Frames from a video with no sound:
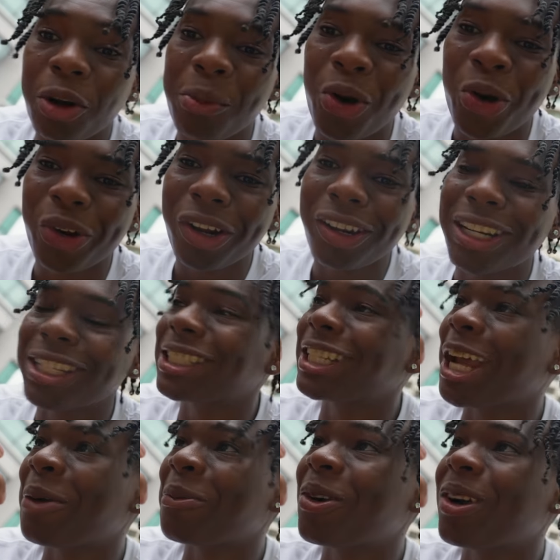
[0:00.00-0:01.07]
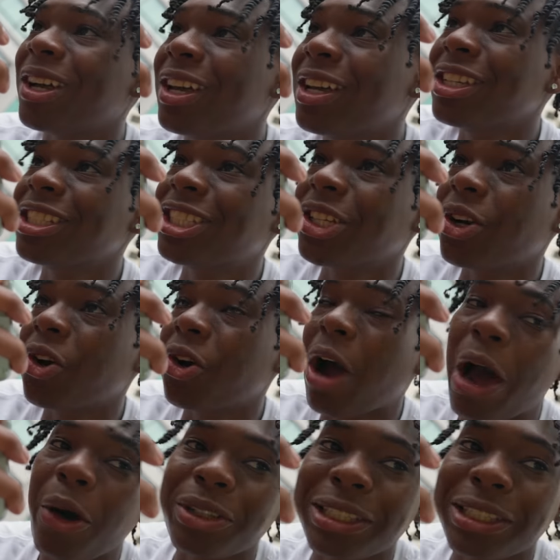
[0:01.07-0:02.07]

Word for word: mode on this camera. So I was